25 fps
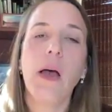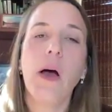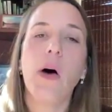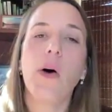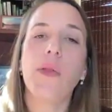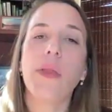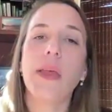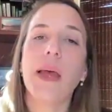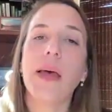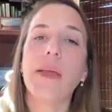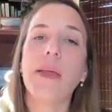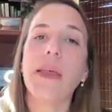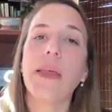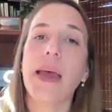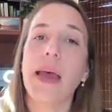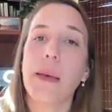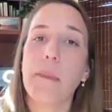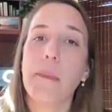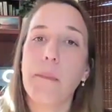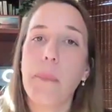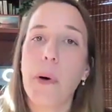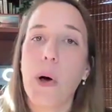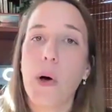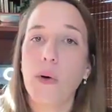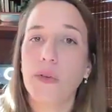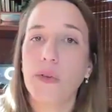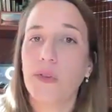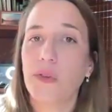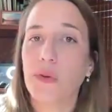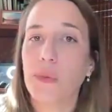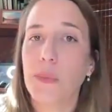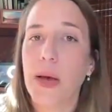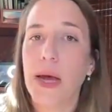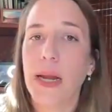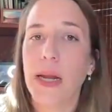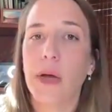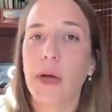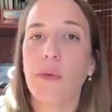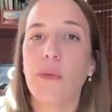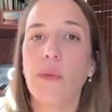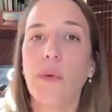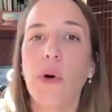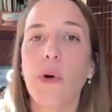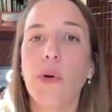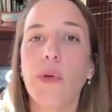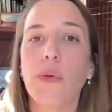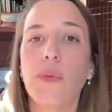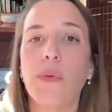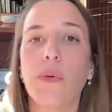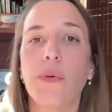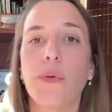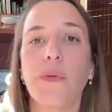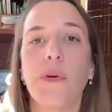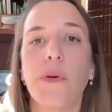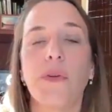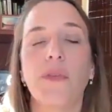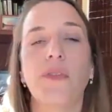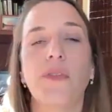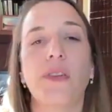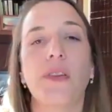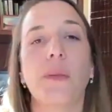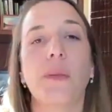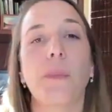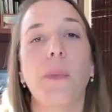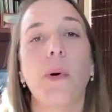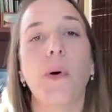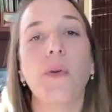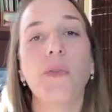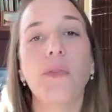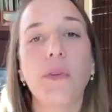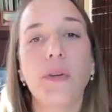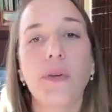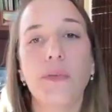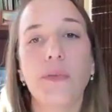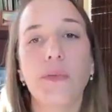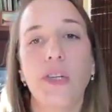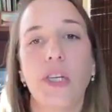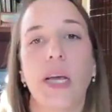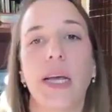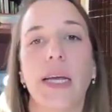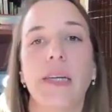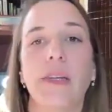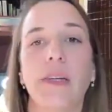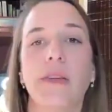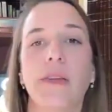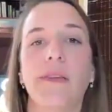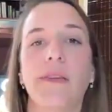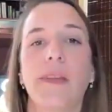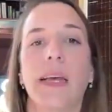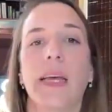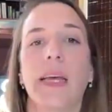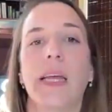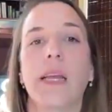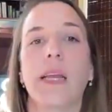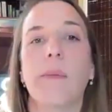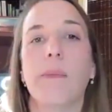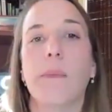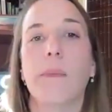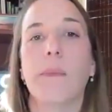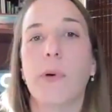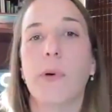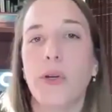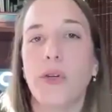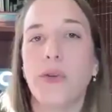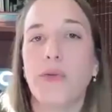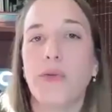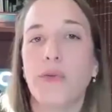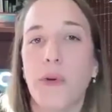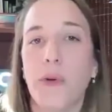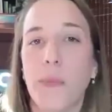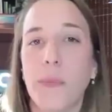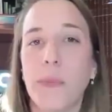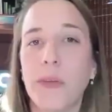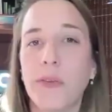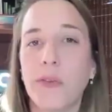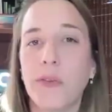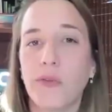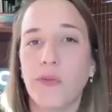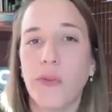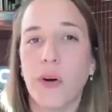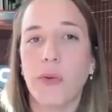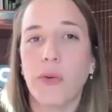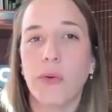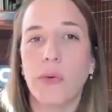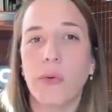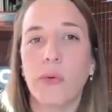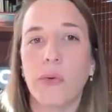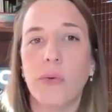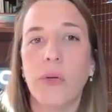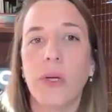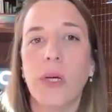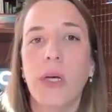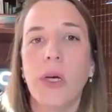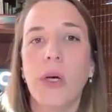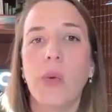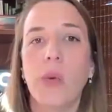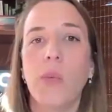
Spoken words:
On the other hand, post-traumatic growth refers to the positive changes that can emerge from the struggle